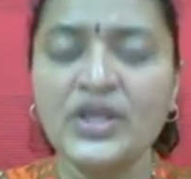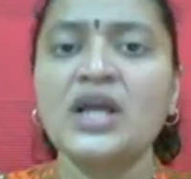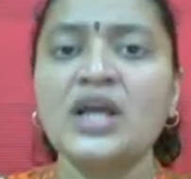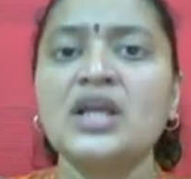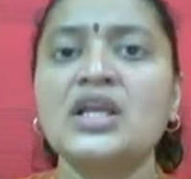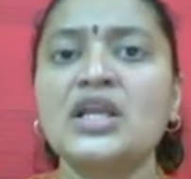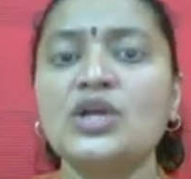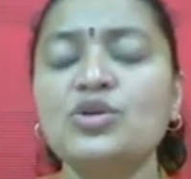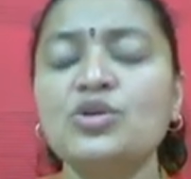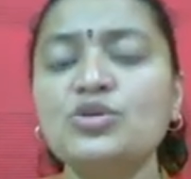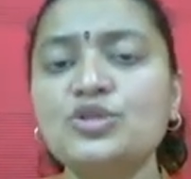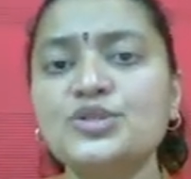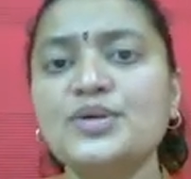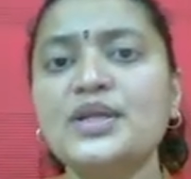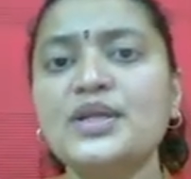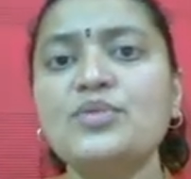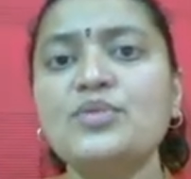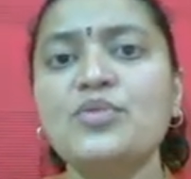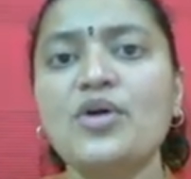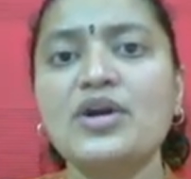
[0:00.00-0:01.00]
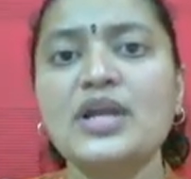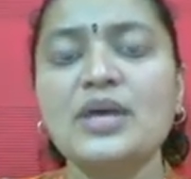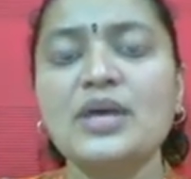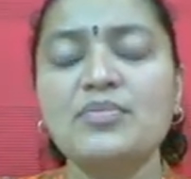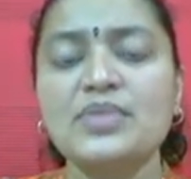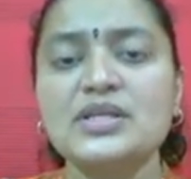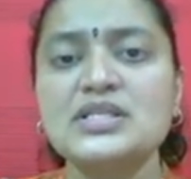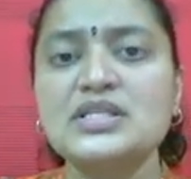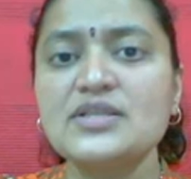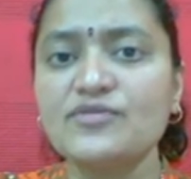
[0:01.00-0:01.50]
Now usually what
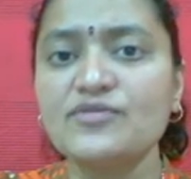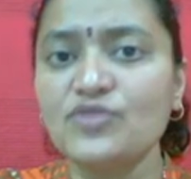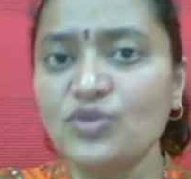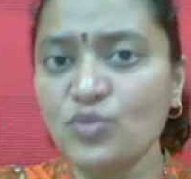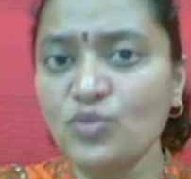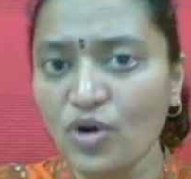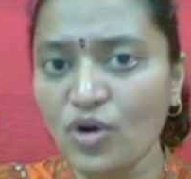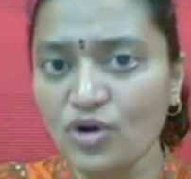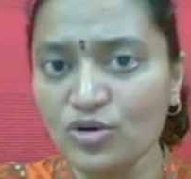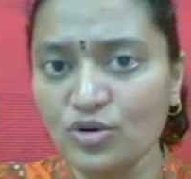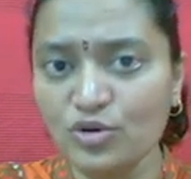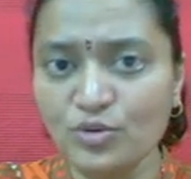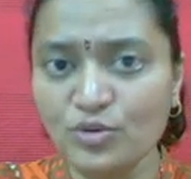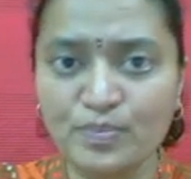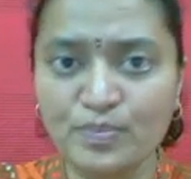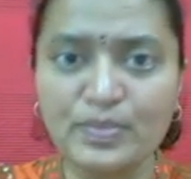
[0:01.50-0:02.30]
happens, if you want to